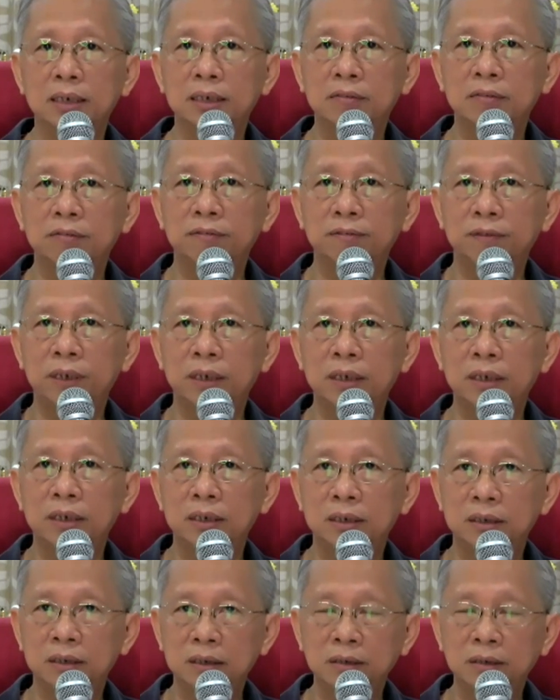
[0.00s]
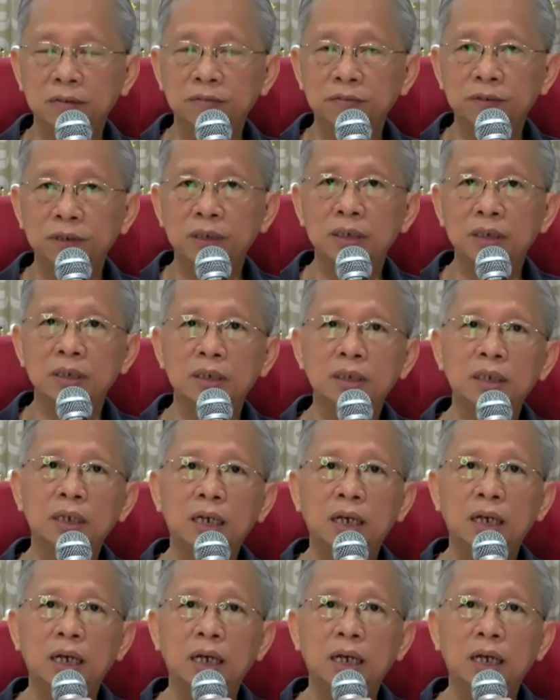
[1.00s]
the faith, the confidence,